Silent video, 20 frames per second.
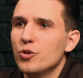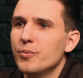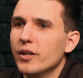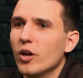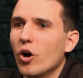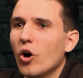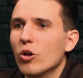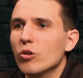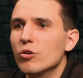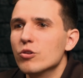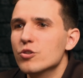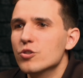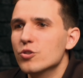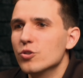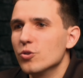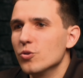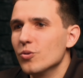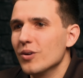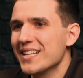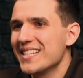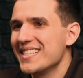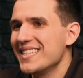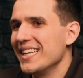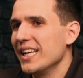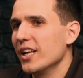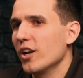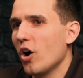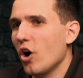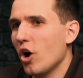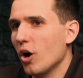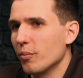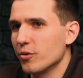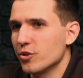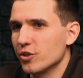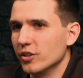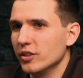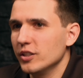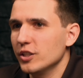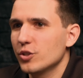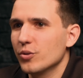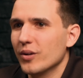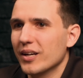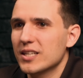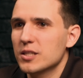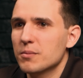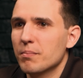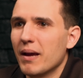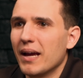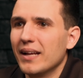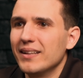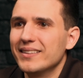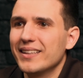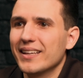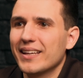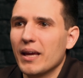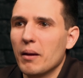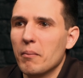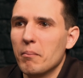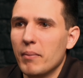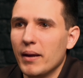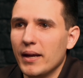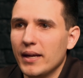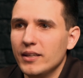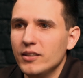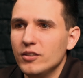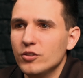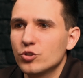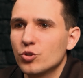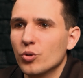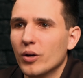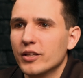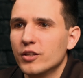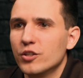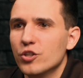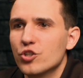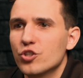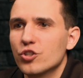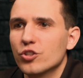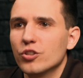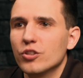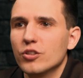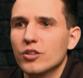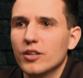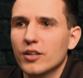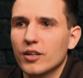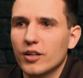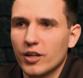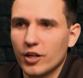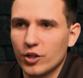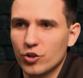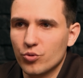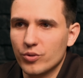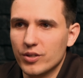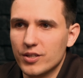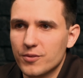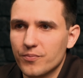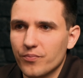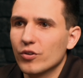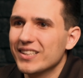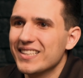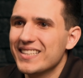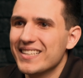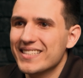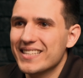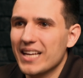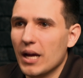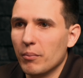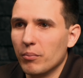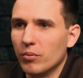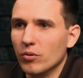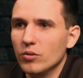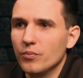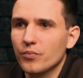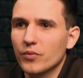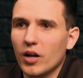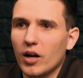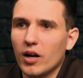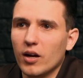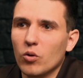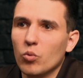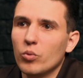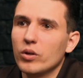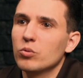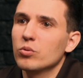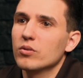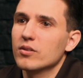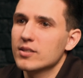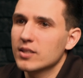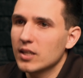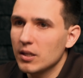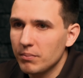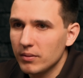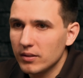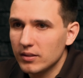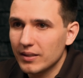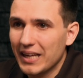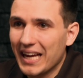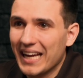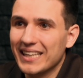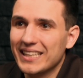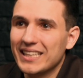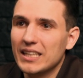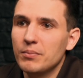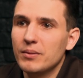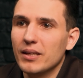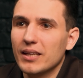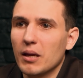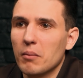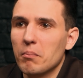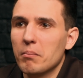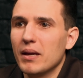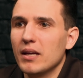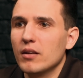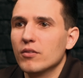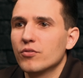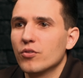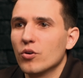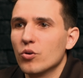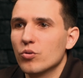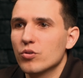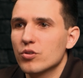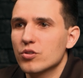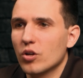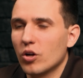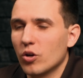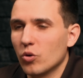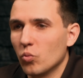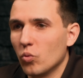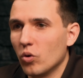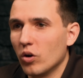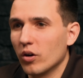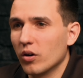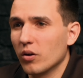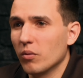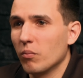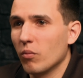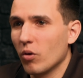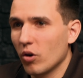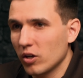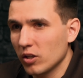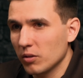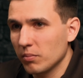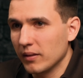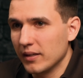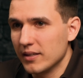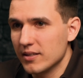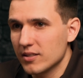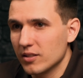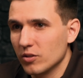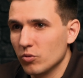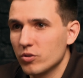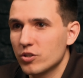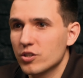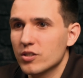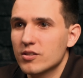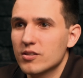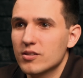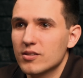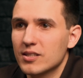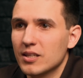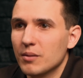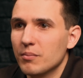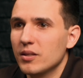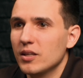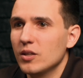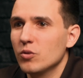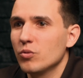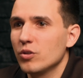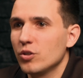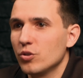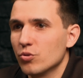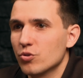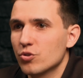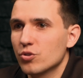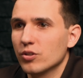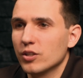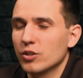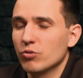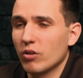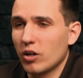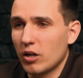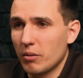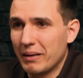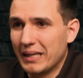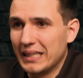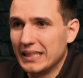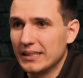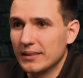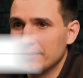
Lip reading: You may also see an option to expand the campaign to additional countries. For this example, we will skip it and keep the campaign focused on one marketplace, which is something we usually recommend.